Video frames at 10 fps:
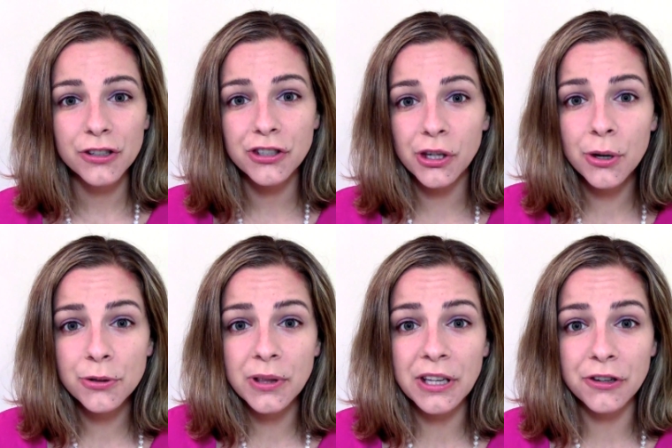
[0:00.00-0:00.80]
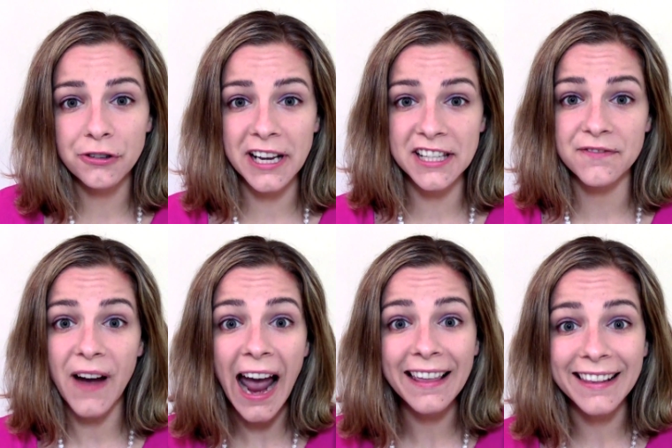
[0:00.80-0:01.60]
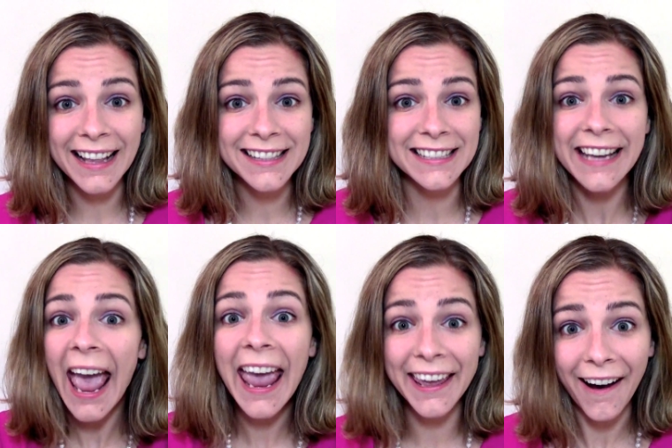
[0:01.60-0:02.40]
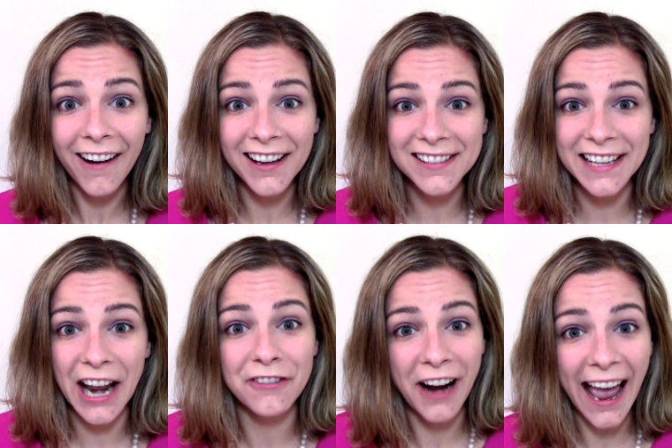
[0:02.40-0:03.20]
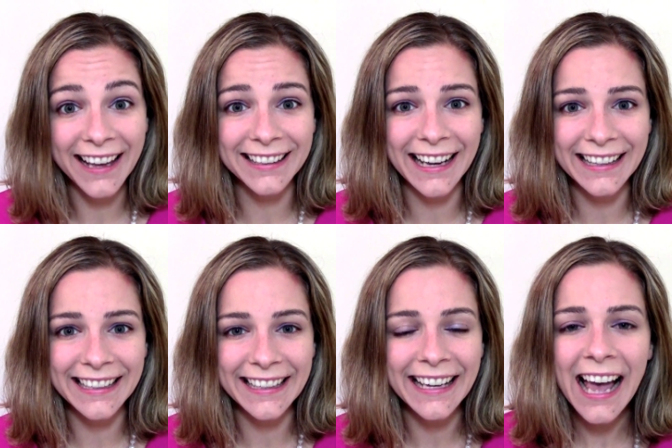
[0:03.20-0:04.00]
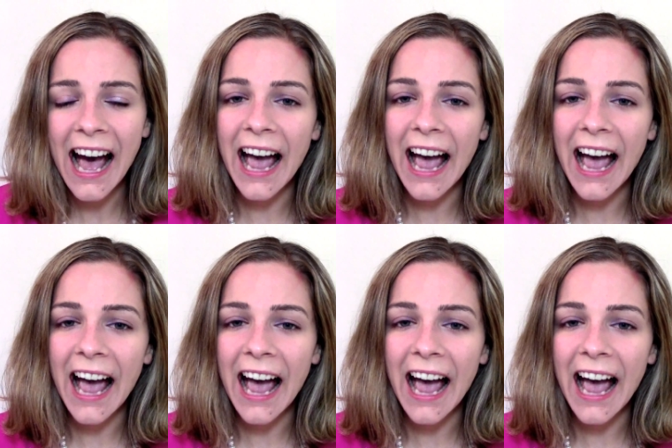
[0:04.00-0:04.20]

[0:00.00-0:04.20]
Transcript: Due to the increased violence and chaos in Iraq lately,